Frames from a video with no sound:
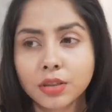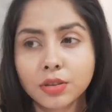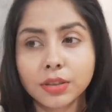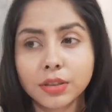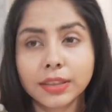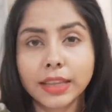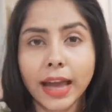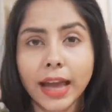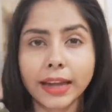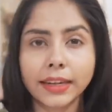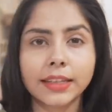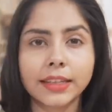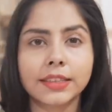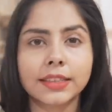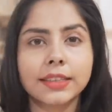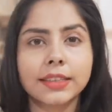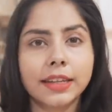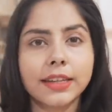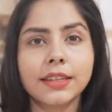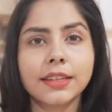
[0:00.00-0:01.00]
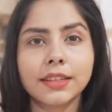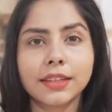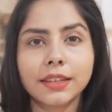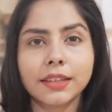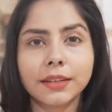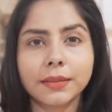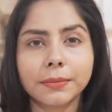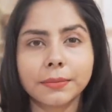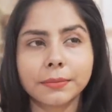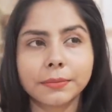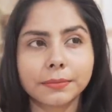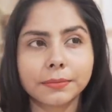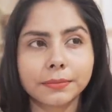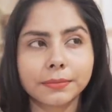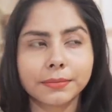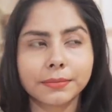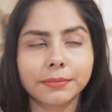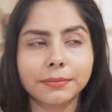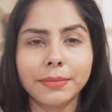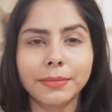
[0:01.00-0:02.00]
that incident
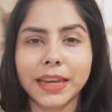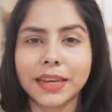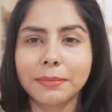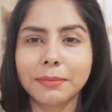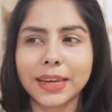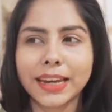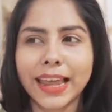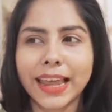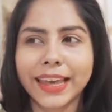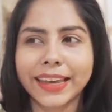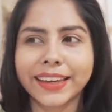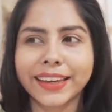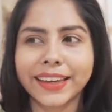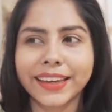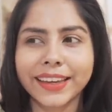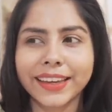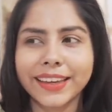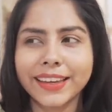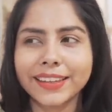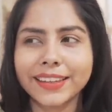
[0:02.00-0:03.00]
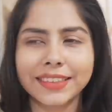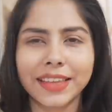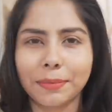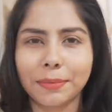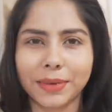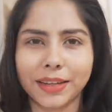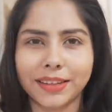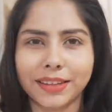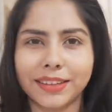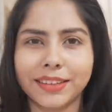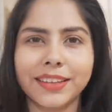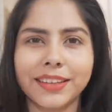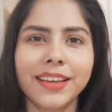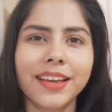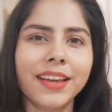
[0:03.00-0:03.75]
made me like skeptical.